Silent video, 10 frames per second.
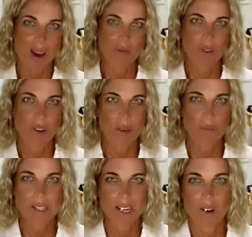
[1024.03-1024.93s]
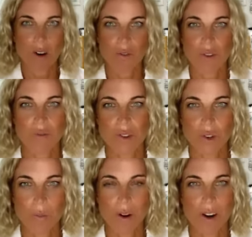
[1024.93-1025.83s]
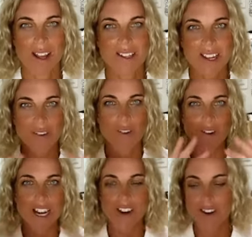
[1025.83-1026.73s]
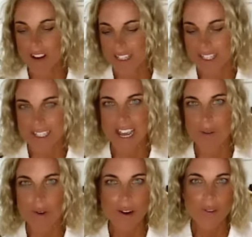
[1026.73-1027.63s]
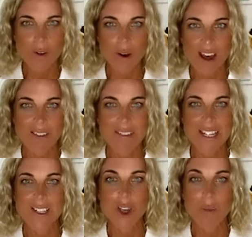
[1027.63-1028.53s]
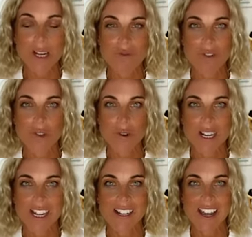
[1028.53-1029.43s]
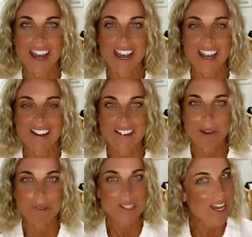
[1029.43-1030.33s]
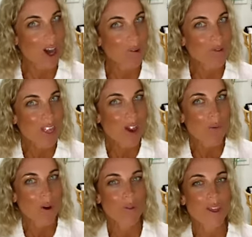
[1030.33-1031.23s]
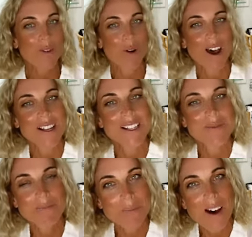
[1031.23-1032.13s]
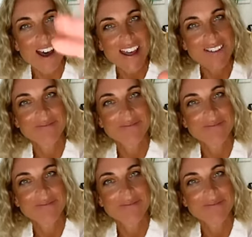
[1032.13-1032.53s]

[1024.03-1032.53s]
for 30% off if you shop online. So have a really good rest of the day wherever you are. Thanks so much for joining, and stay healthy, wealthy, wise. Bye.